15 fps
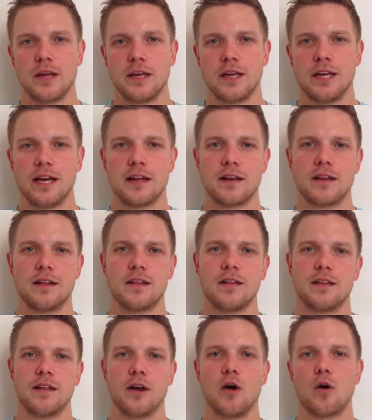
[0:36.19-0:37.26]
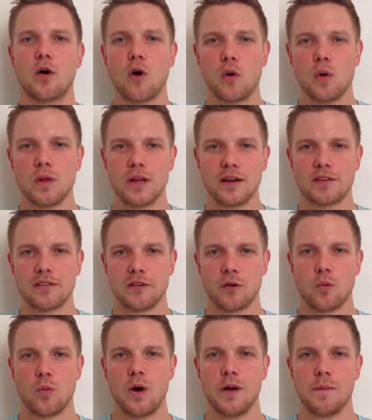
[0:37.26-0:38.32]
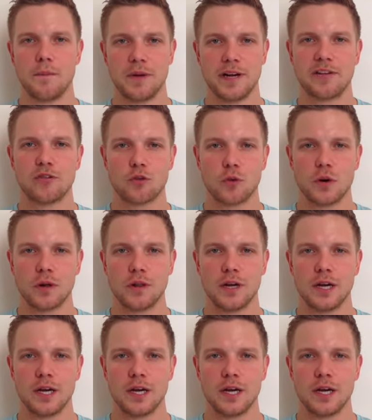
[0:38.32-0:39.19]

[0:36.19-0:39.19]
yet they all coalesce into one big storyline.